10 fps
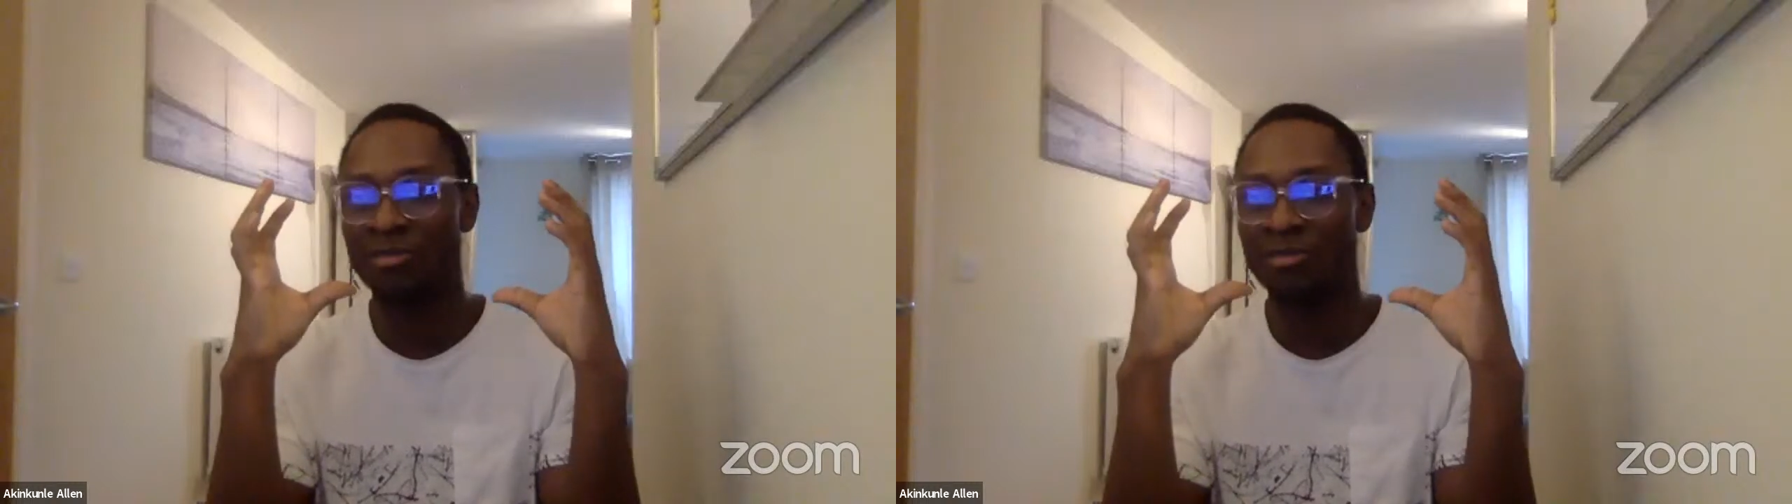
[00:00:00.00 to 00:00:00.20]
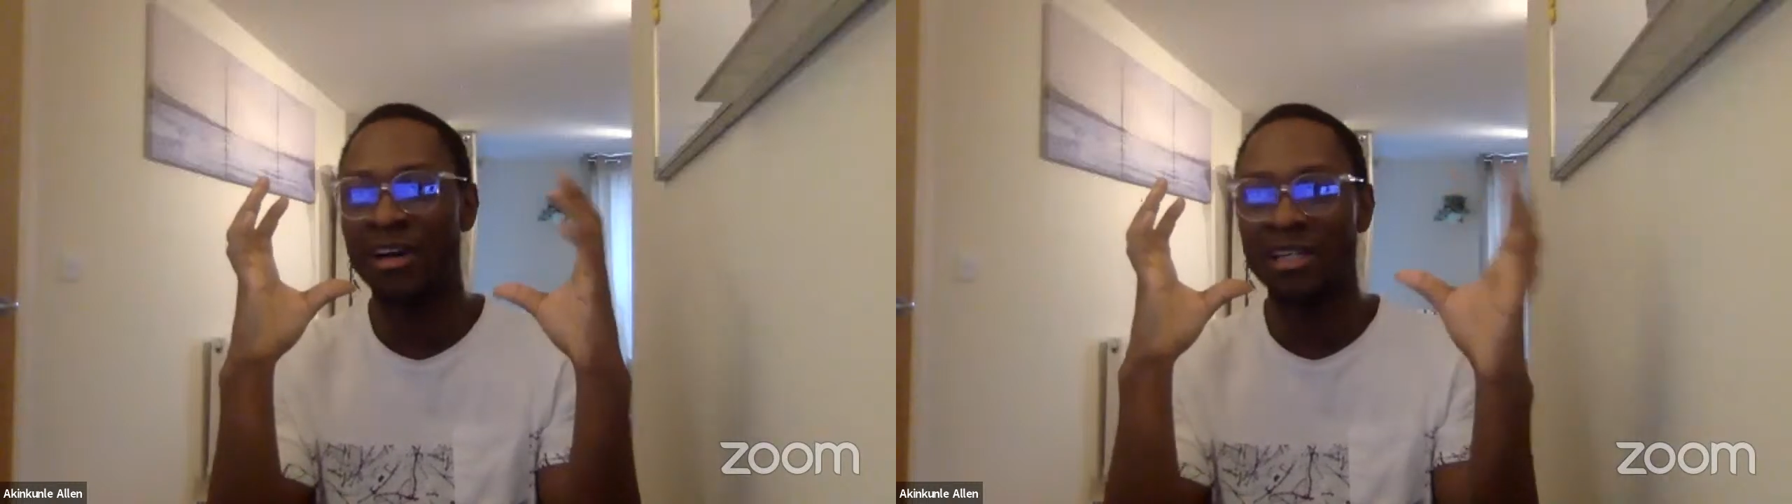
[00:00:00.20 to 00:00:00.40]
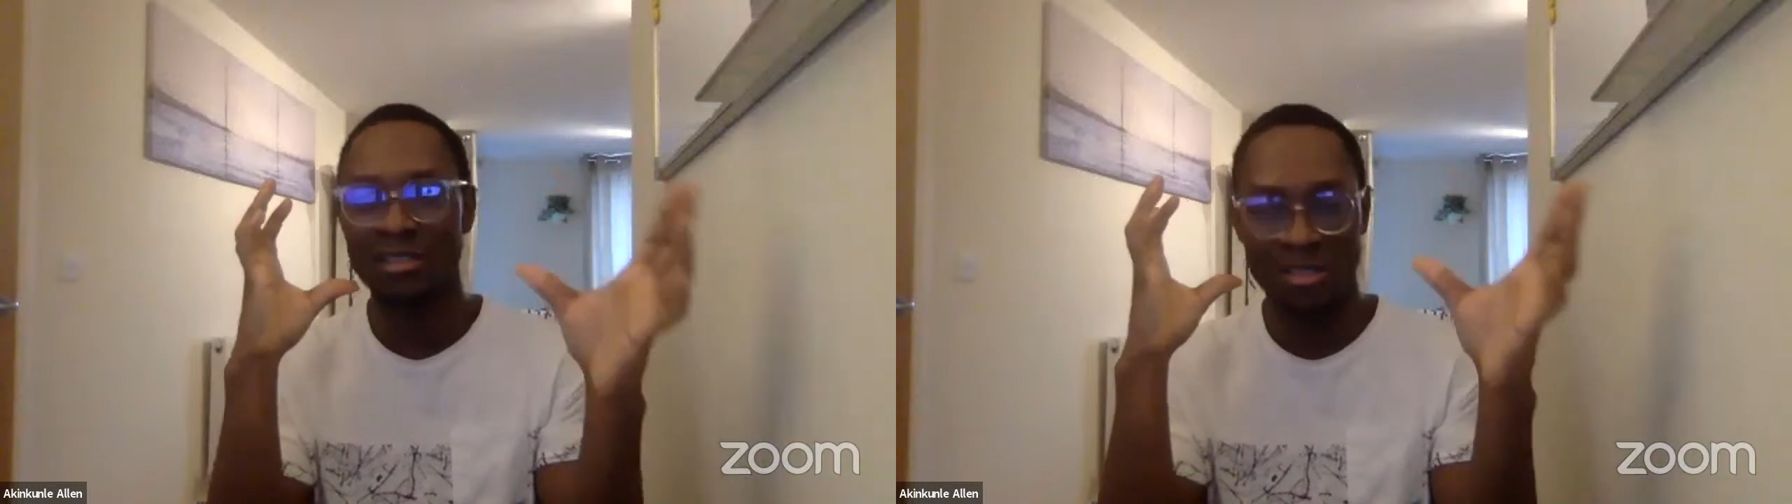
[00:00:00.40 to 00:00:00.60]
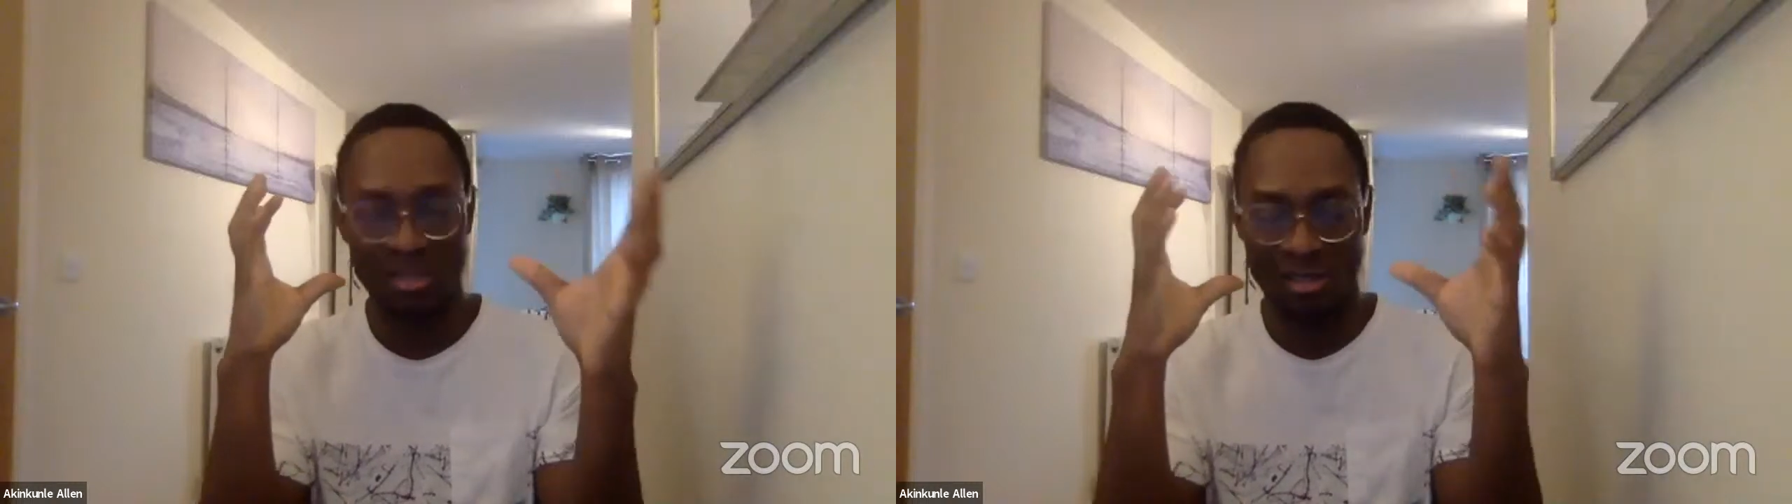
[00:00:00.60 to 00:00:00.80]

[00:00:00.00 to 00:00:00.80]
find